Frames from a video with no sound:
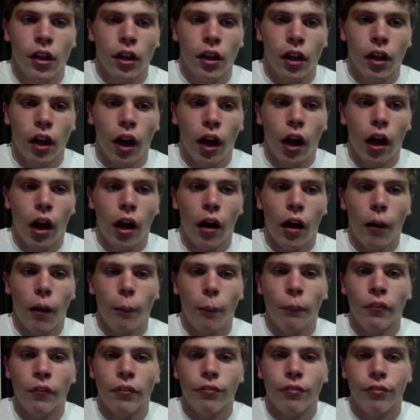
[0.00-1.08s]

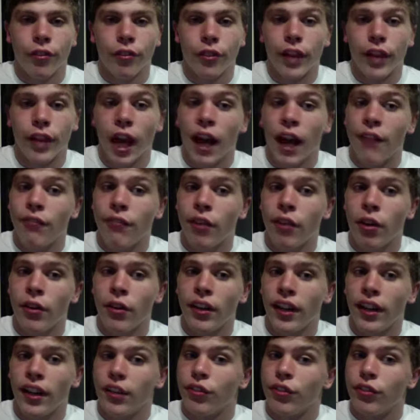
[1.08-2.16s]
For the iPhone, it
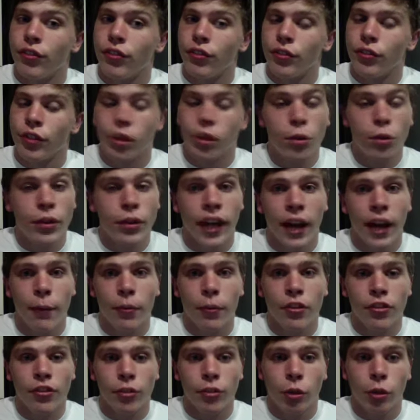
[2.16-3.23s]
has two
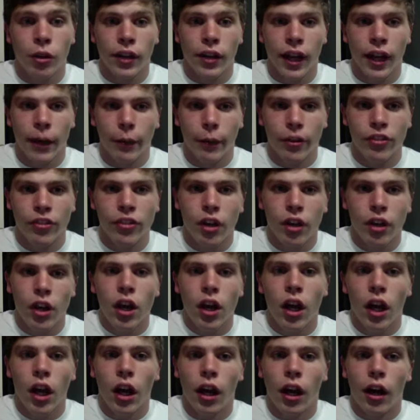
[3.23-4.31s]
cameras, dual cameras,
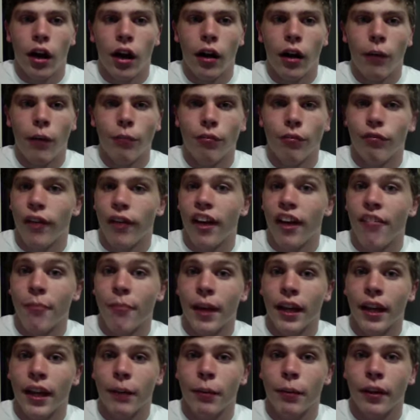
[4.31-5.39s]
5
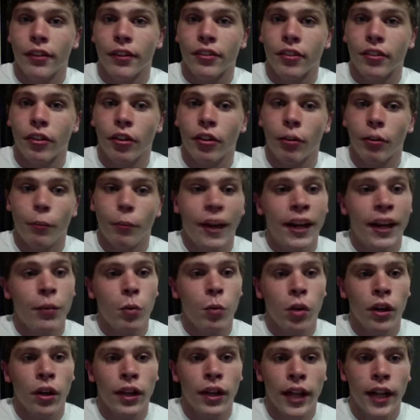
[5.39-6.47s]
megapixel main
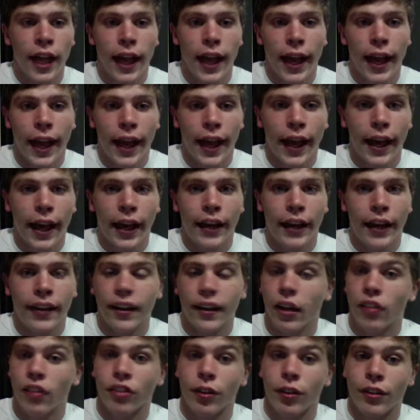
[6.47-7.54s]
one, and it
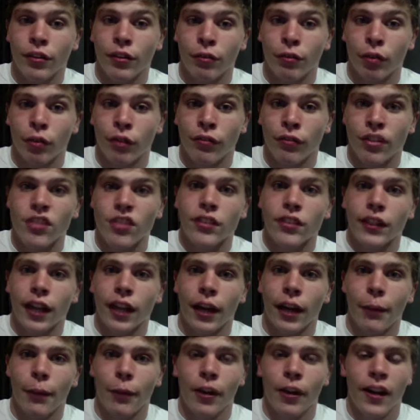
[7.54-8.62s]
also has a front-facing
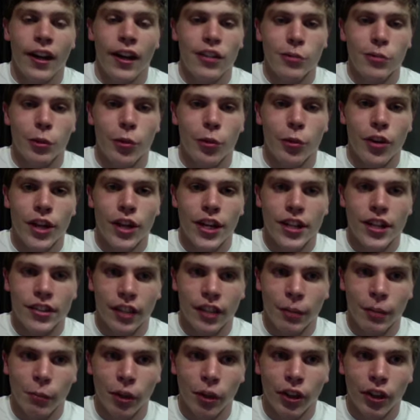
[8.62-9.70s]
camera, as we witnessed
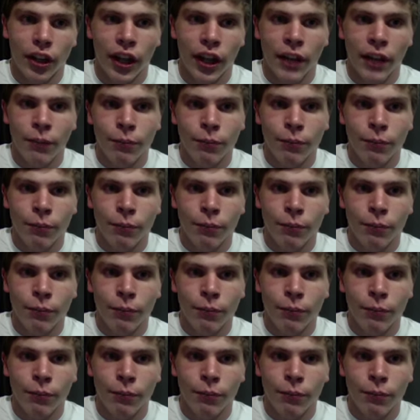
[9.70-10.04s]
on Monday.